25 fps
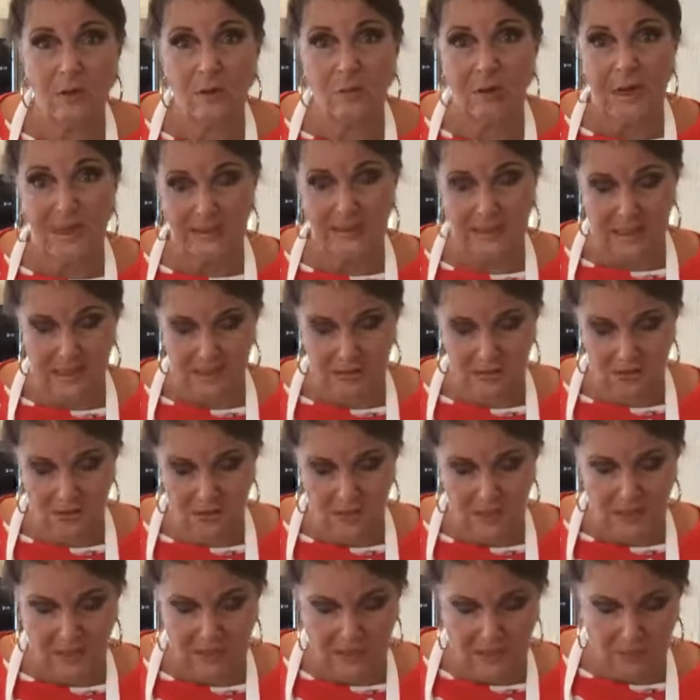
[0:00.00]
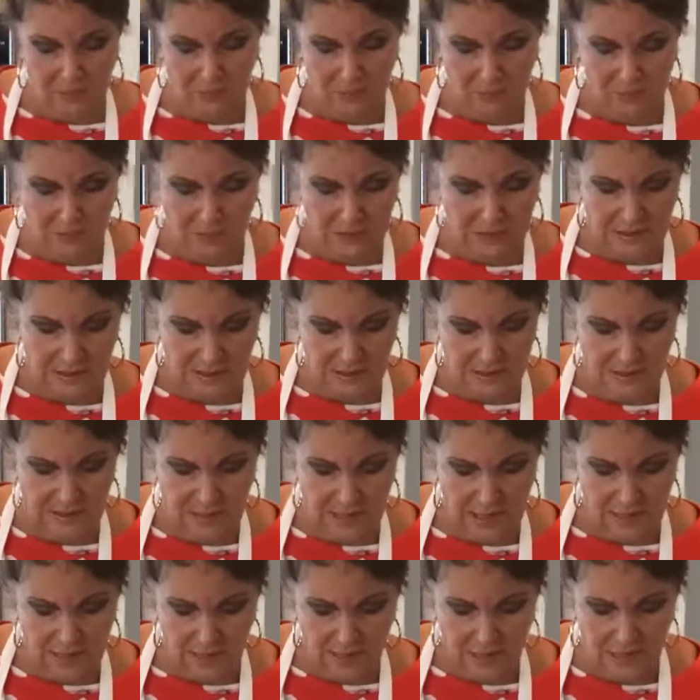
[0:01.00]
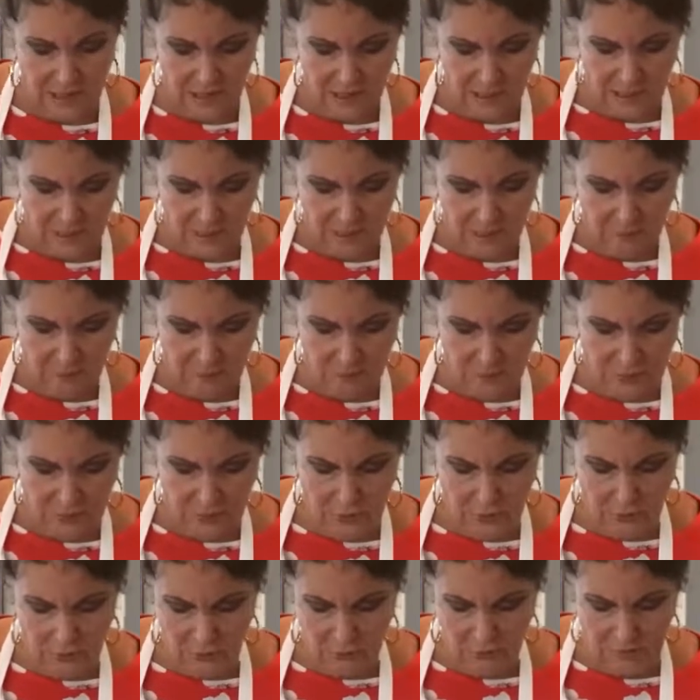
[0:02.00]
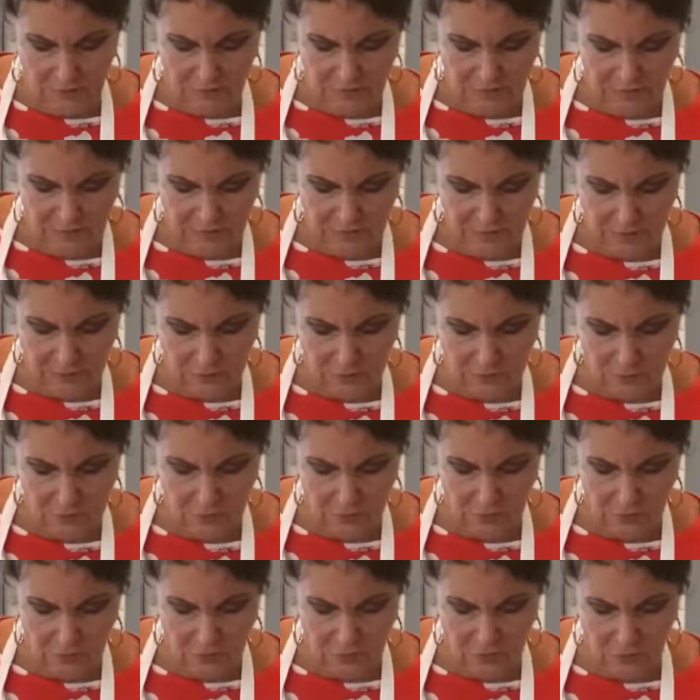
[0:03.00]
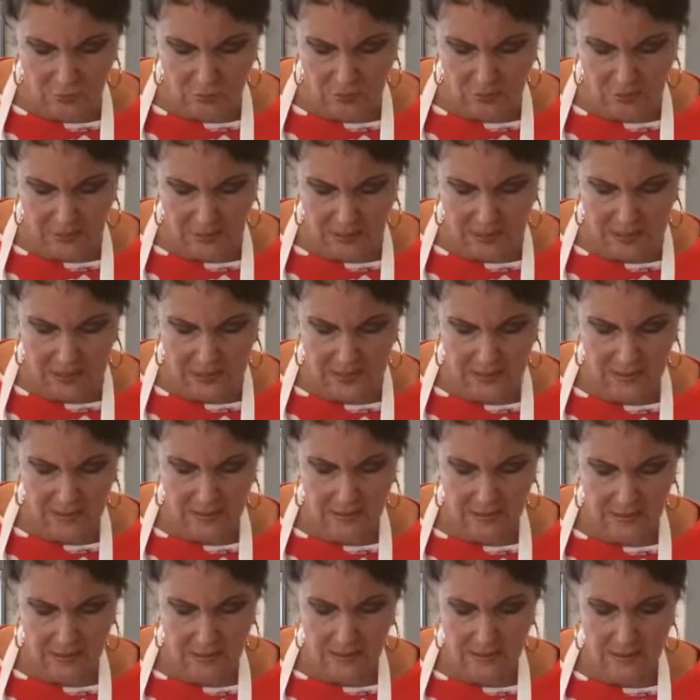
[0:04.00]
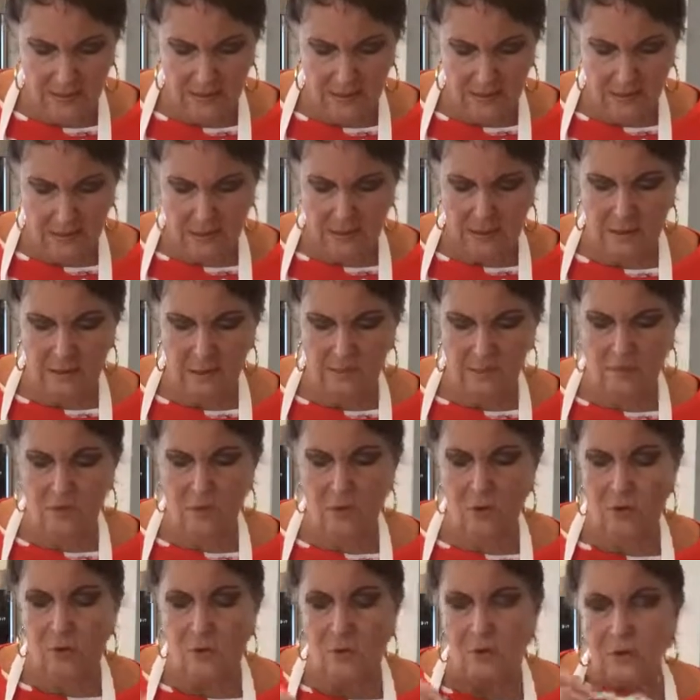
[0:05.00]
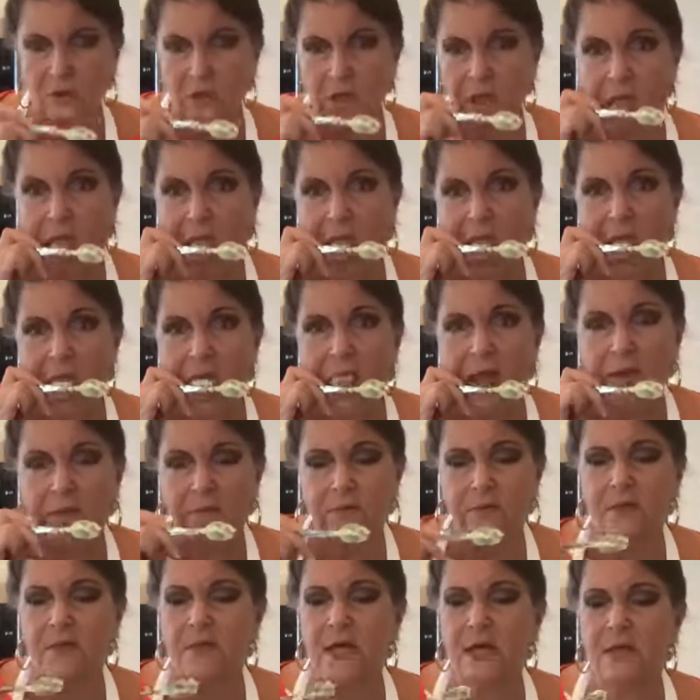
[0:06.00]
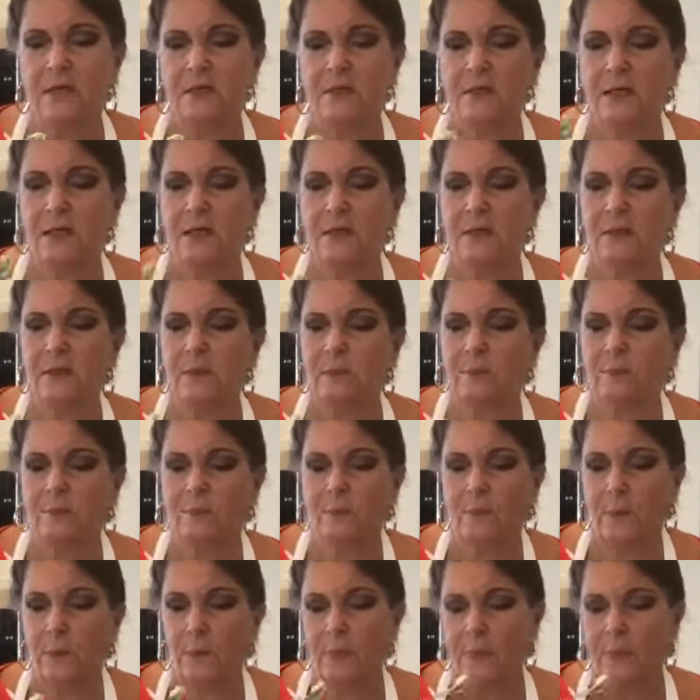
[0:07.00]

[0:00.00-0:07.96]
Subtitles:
creamy. Can you see that, Chris? It's there. It's beautifully smooth and creamy. And of course, the taste test.